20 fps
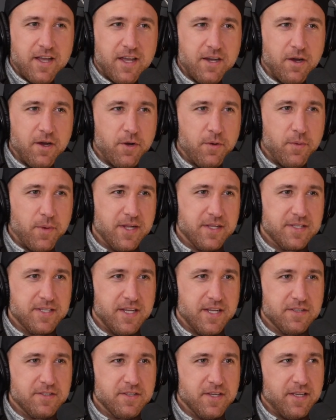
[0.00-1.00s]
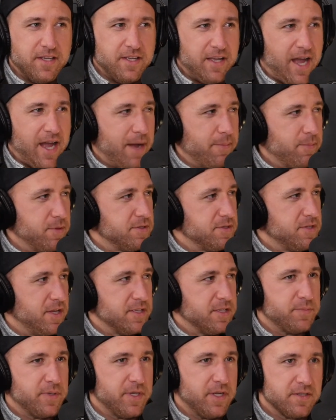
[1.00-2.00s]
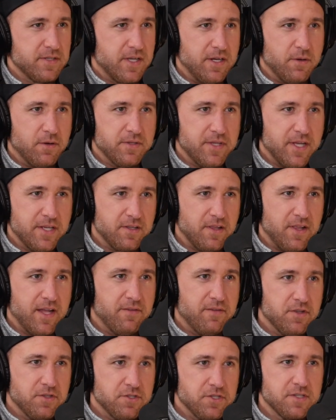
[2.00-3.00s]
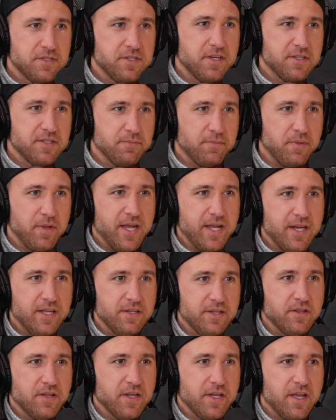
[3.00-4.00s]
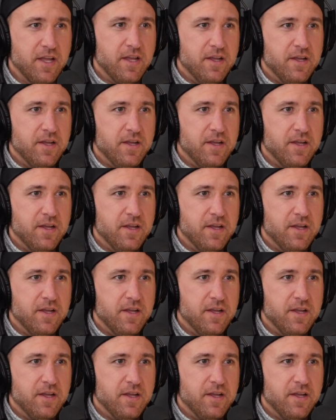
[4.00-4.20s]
I don't want to say it's common sense because I know it takes a lot of logistics and planning to